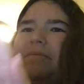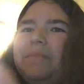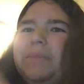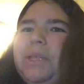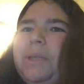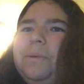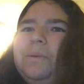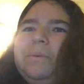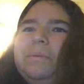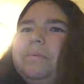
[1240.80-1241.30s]

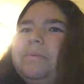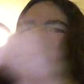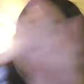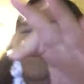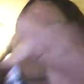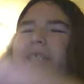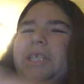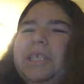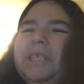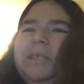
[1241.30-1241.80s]
No.
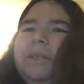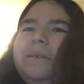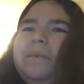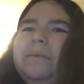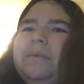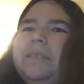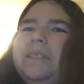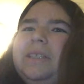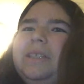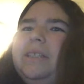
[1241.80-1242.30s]
Just
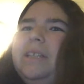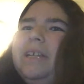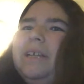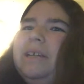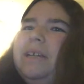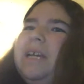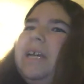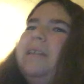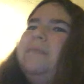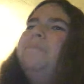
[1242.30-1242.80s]
no.
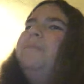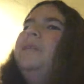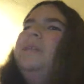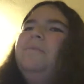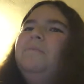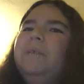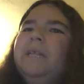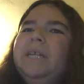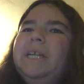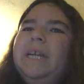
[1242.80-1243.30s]
I'd be
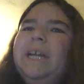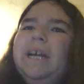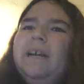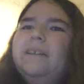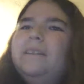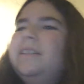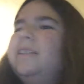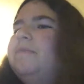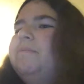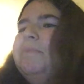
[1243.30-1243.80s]
weirded
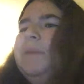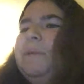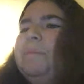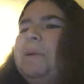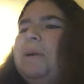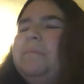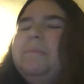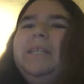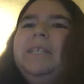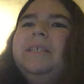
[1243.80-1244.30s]
out if my
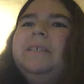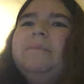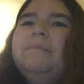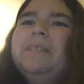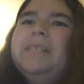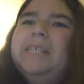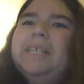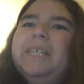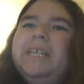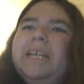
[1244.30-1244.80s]
mom did
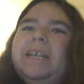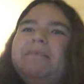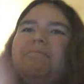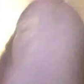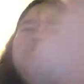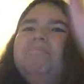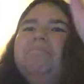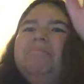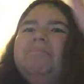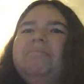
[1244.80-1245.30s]
something like that.
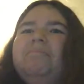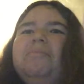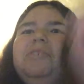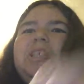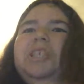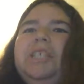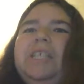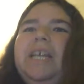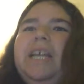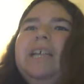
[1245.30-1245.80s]

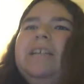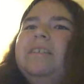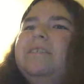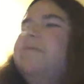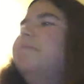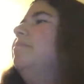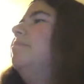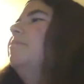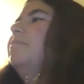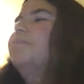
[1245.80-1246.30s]
Just say.
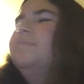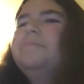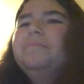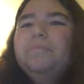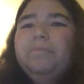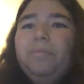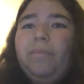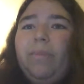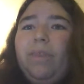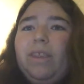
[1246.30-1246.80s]

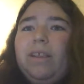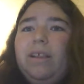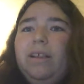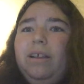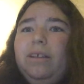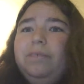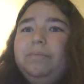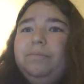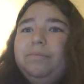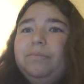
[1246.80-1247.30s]

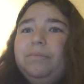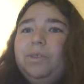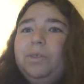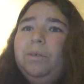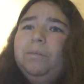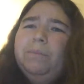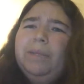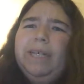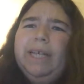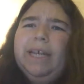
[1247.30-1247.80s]

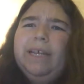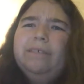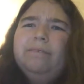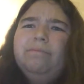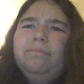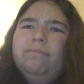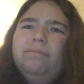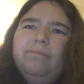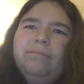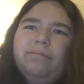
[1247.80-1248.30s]
Or my dad.
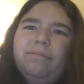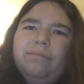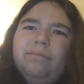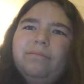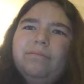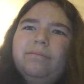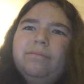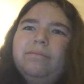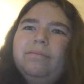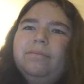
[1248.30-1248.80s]

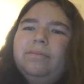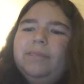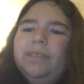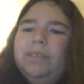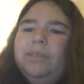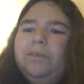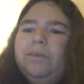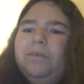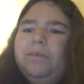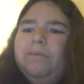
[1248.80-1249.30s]

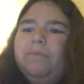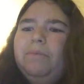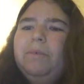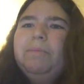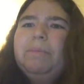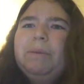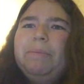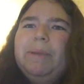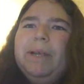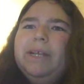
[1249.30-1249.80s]
One
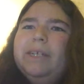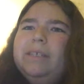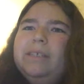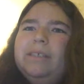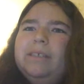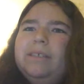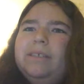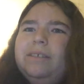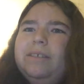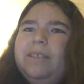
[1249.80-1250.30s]
of my
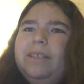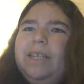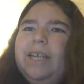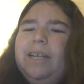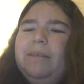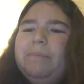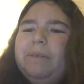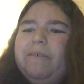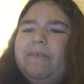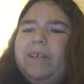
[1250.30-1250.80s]
parents
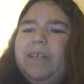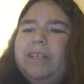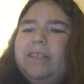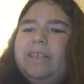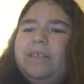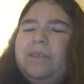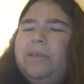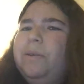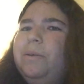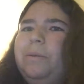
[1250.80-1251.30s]
dating my
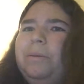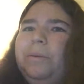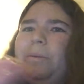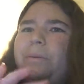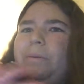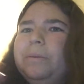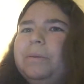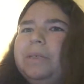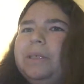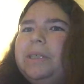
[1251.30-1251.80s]
friends.
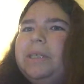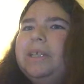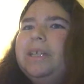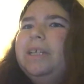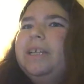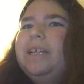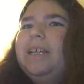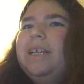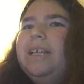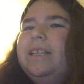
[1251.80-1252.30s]
No.
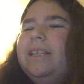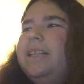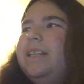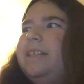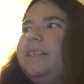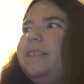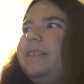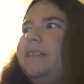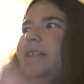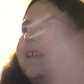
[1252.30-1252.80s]

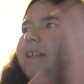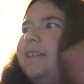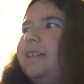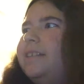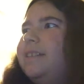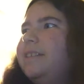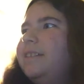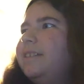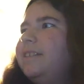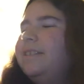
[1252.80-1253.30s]
That's
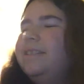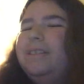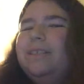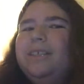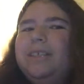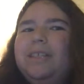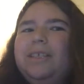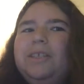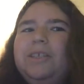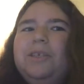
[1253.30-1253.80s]

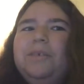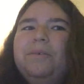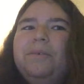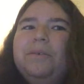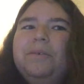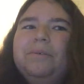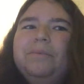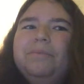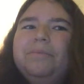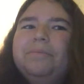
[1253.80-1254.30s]
a no-no.